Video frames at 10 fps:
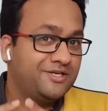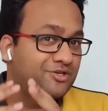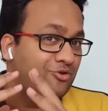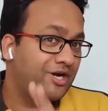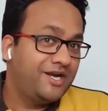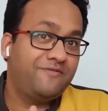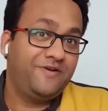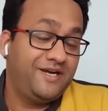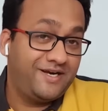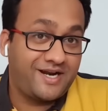So you can
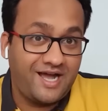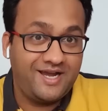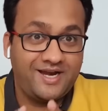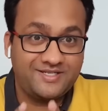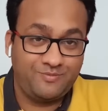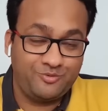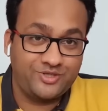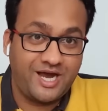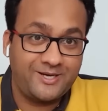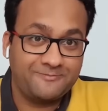definitely try and explore
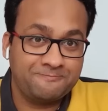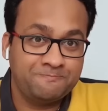that.